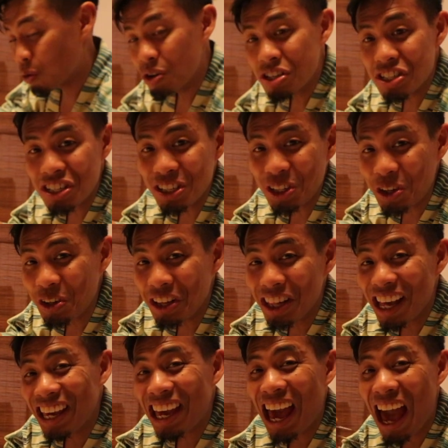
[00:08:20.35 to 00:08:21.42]
We're still only
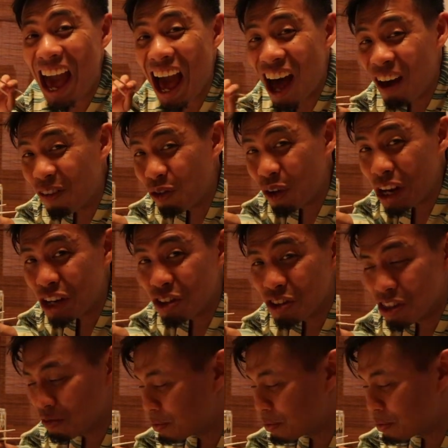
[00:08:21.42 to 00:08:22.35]
like halfway through the